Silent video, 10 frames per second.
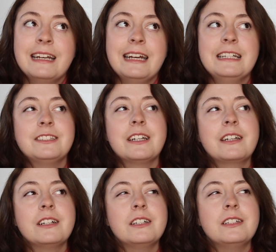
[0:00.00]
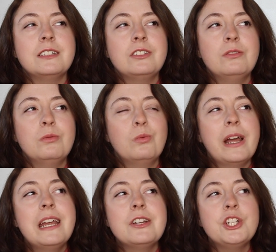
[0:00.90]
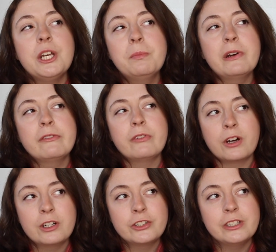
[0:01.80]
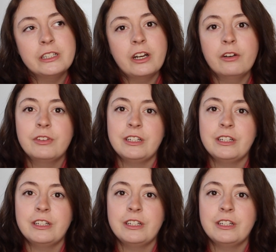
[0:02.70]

And it's like a way cheaper version of